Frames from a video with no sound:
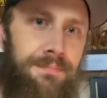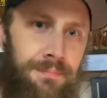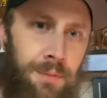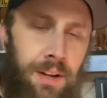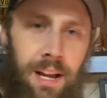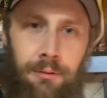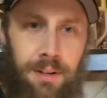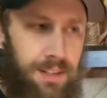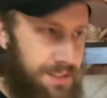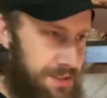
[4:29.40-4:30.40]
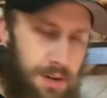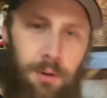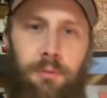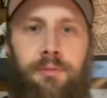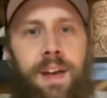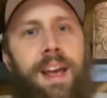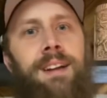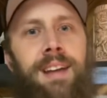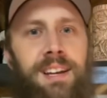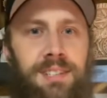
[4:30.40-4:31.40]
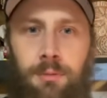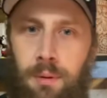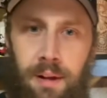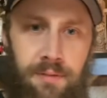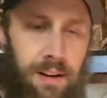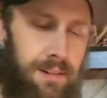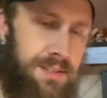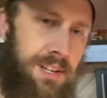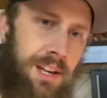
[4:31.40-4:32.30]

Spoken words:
looking out for you, because you're fantastic. One of my favorites.